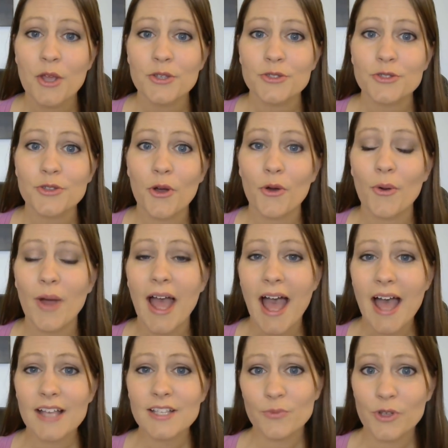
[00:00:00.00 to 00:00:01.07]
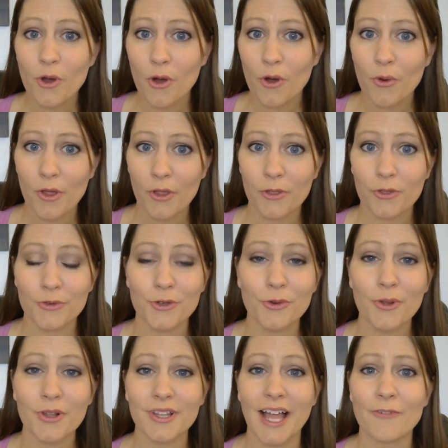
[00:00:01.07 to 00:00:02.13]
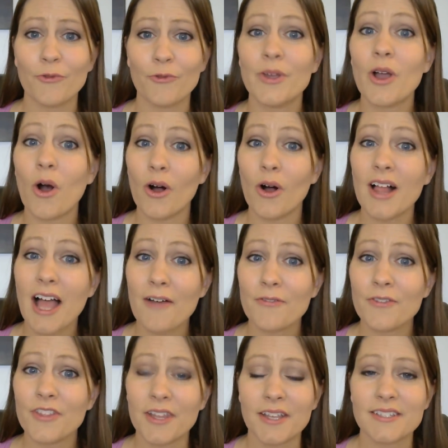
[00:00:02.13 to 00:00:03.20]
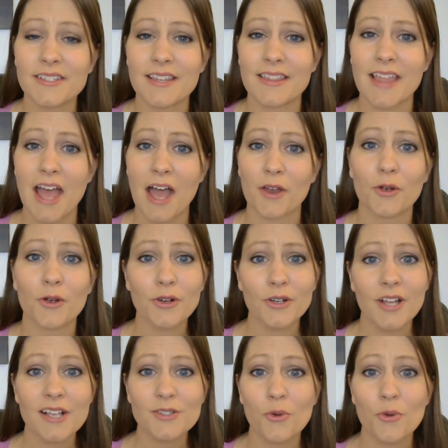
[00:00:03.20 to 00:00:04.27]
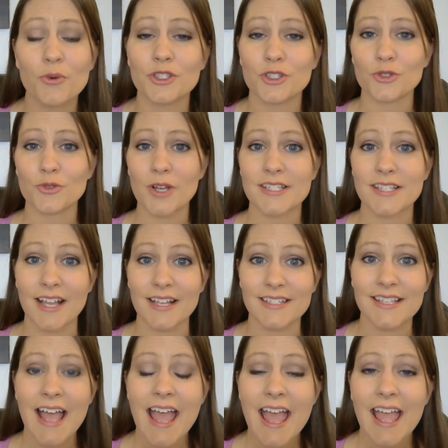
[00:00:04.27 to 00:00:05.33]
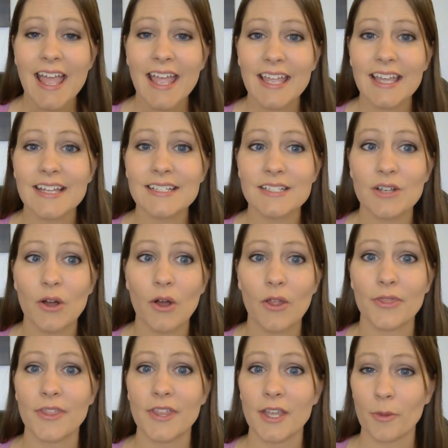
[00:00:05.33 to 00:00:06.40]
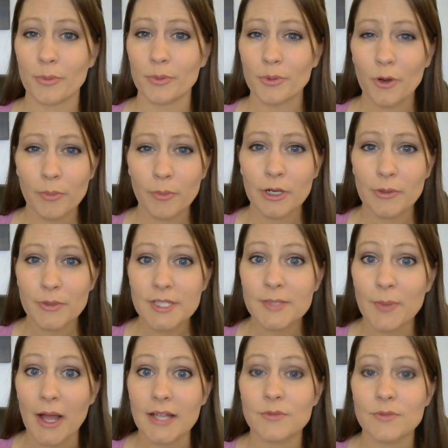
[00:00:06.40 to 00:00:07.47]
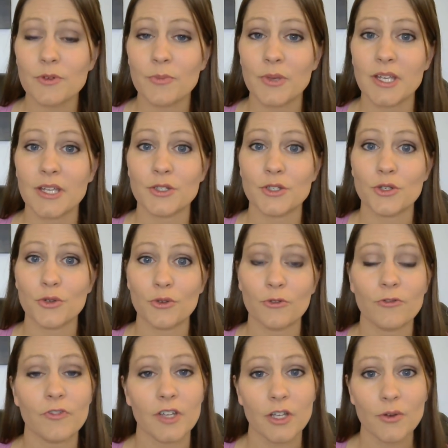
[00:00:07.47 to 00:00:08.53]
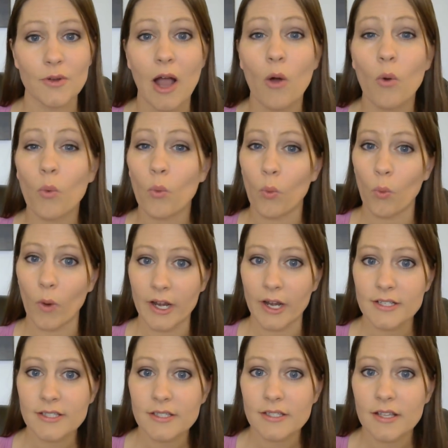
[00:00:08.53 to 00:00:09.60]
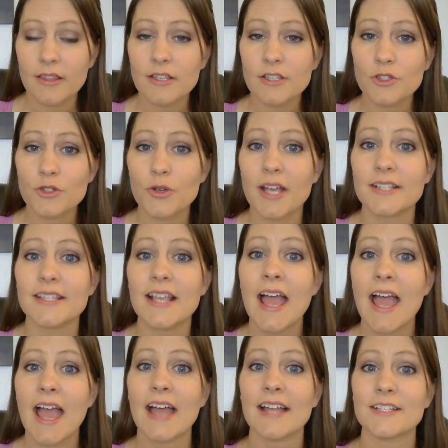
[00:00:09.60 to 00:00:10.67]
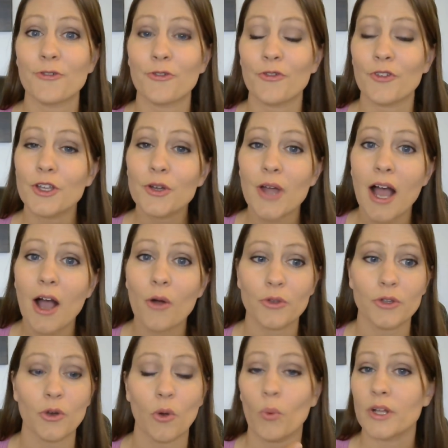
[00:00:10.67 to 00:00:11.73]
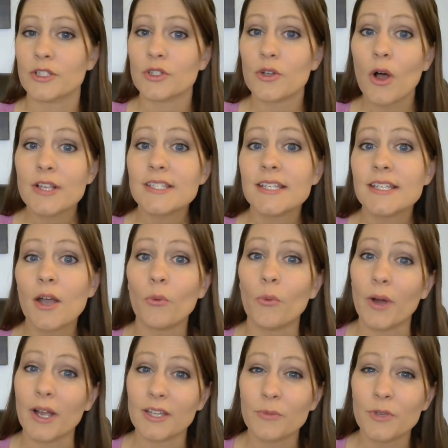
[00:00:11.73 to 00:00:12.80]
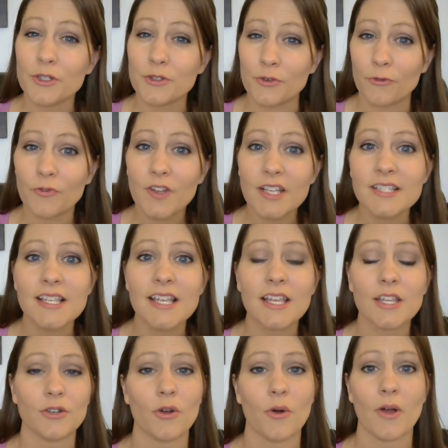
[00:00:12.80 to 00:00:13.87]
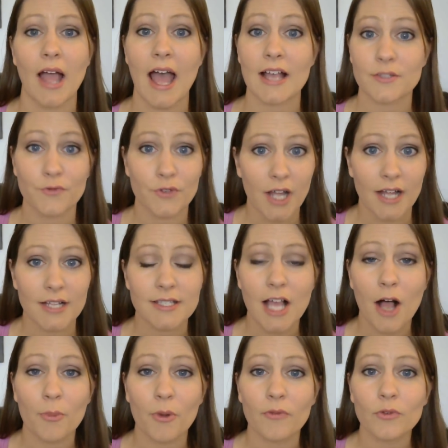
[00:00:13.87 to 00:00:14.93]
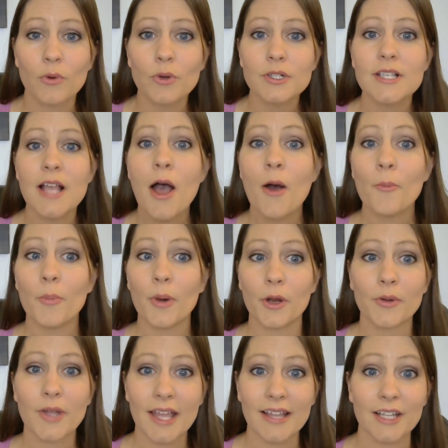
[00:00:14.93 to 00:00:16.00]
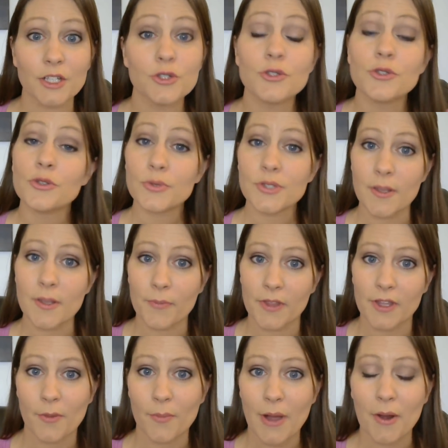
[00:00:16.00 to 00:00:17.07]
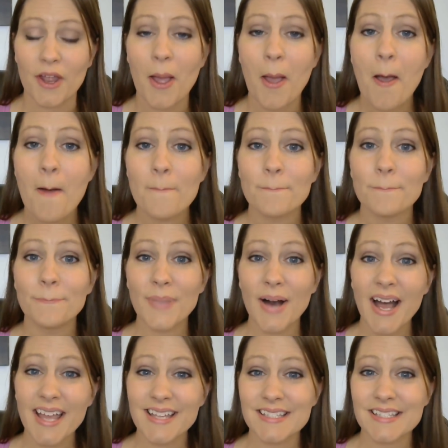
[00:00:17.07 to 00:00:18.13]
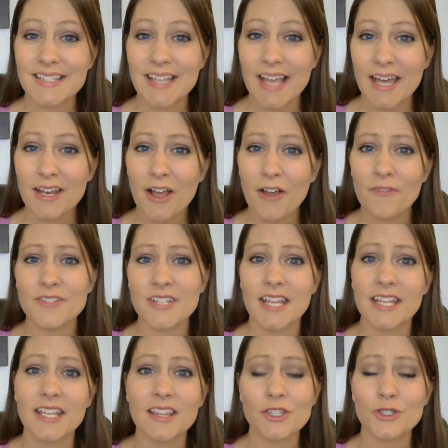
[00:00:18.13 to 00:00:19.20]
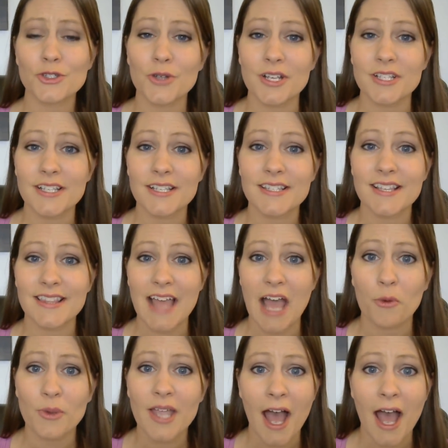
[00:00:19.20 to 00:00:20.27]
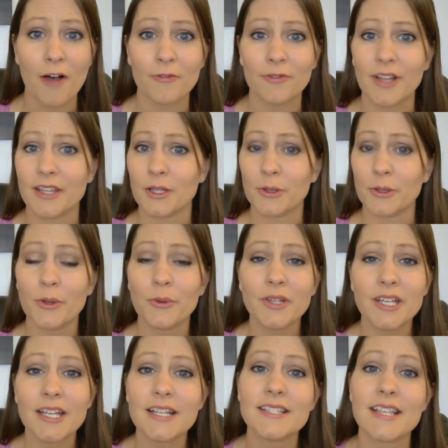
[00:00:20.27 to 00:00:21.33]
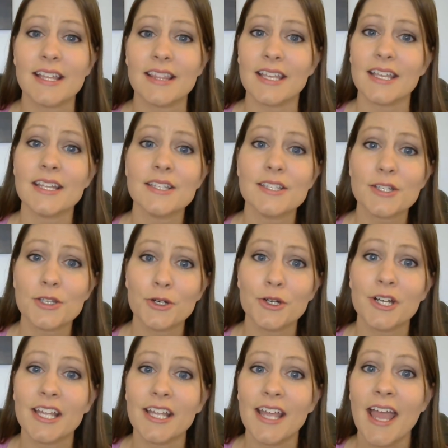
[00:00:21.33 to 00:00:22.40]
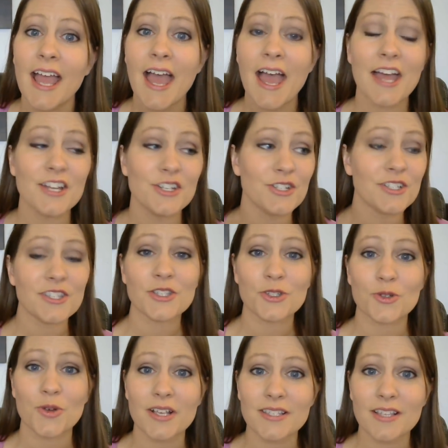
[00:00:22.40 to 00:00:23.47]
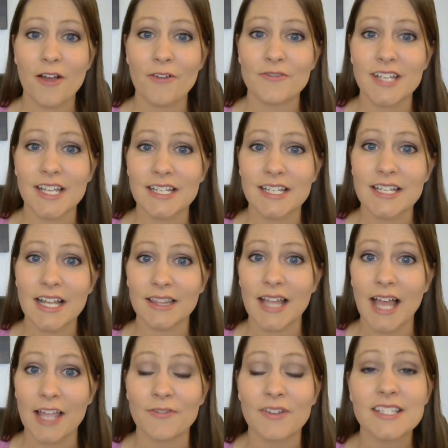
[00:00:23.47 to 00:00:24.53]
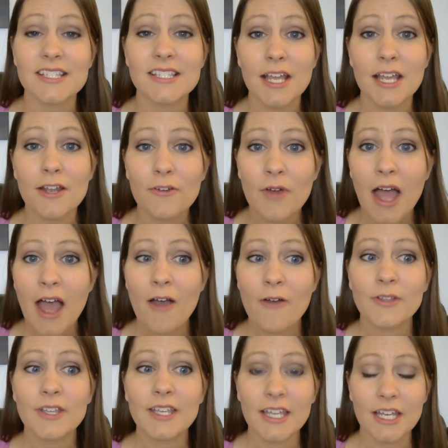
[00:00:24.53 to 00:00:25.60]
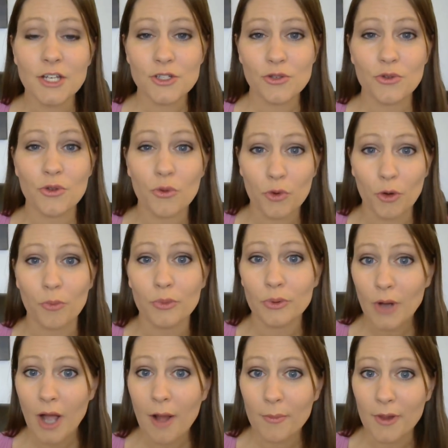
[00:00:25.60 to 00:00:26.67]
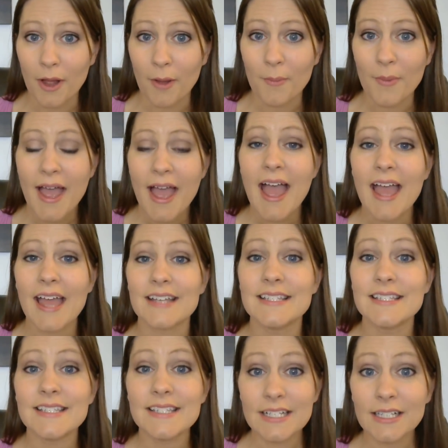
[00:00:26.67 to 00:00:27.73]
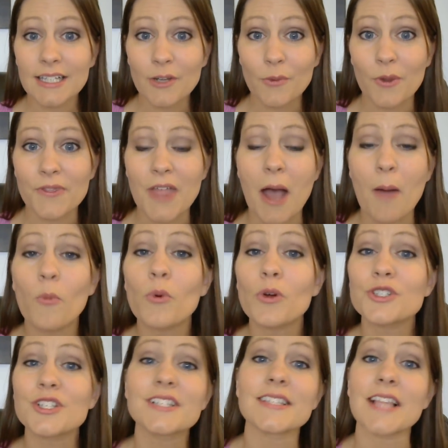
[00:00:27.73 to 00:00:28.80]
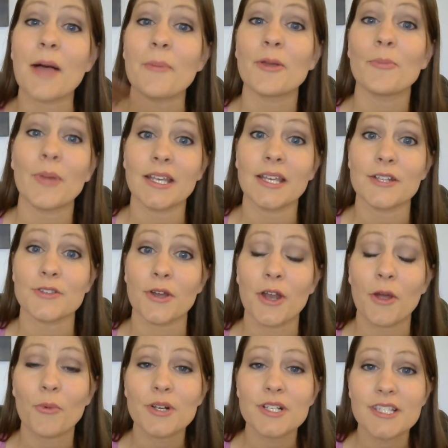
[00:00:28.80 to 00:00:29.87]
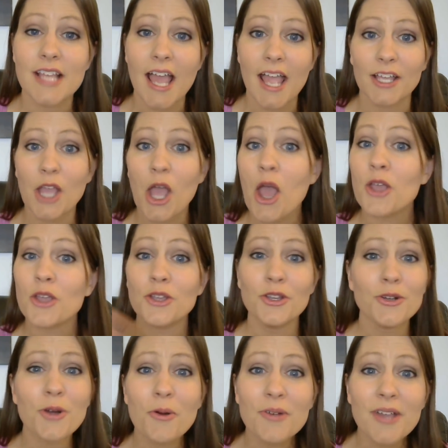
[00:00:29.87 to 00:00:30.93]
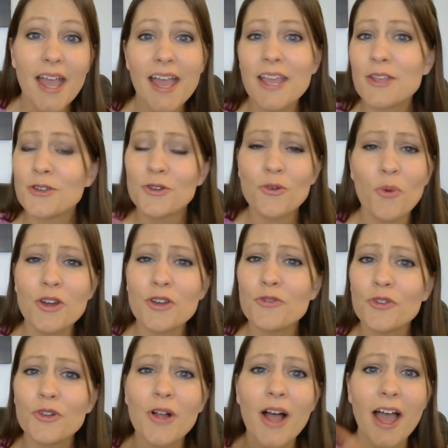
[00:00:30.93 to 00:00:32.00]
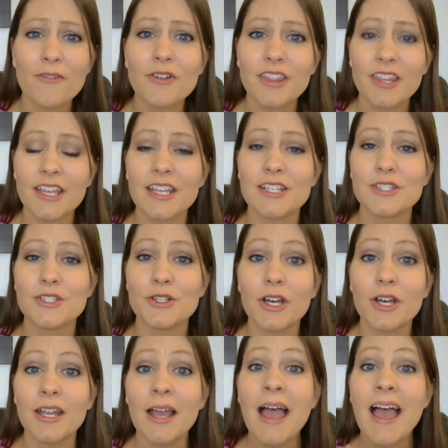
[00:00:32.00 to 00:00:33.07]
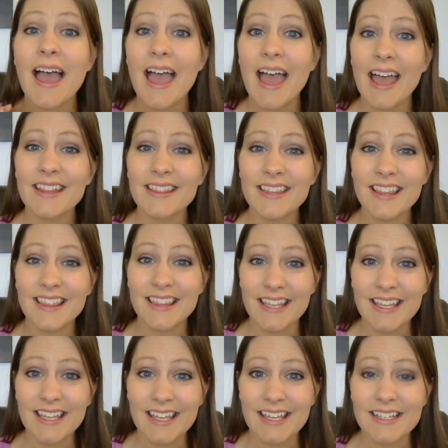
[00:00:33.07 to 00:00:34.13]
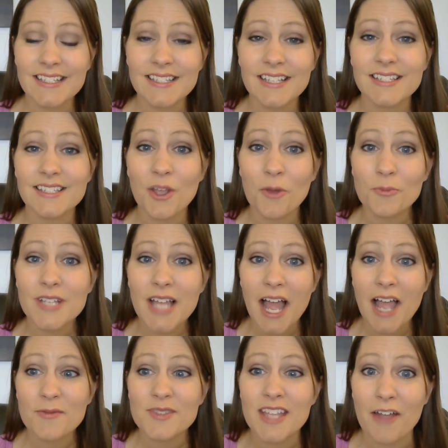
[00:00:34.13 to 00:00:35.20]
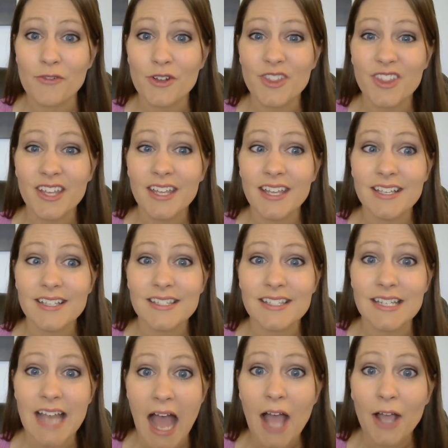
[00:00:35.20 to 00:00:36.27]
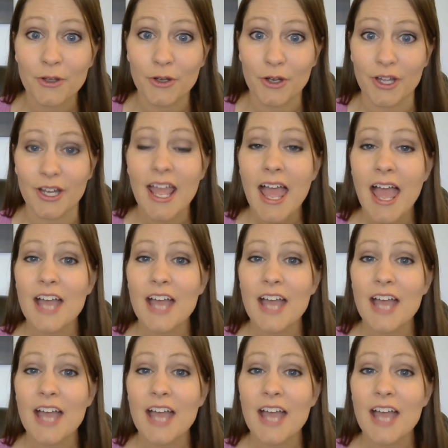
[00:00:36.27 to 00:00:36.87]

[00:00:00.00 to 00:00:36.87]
So as we go through life, we all have things that hurt us or stress us, and the appropriate response would be to figure out what is the stress and to figure out, what's causing it, what can we do to fix it, ask for God's help, of course, but okay, let's do something about it. But instead of taking the stresses that we have, like the loneliness and the insecurity and just the stress of day-to-day life, instead of getting to the root problem and dealing with them, we're just slapping band-aids on it. We're saying, you're okay, you're wonderful, everything is good. And the thing is, sometimes everything is not good.